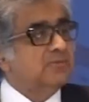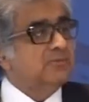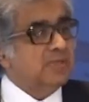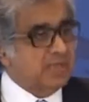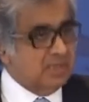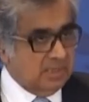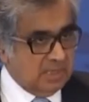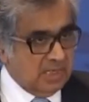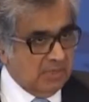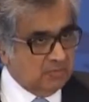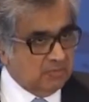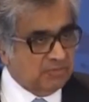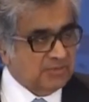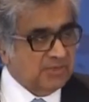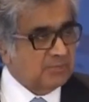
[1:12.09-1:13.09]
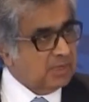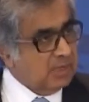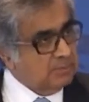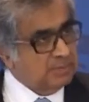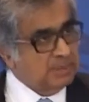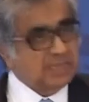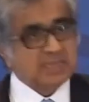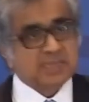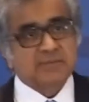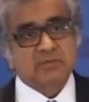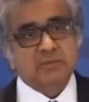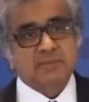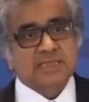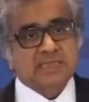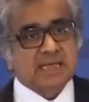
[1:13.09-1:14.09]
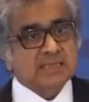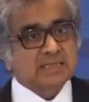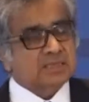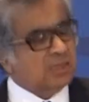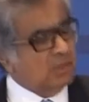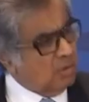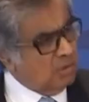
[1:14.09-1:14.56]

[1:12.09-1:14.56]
if there is a downstream company, they will be taxed.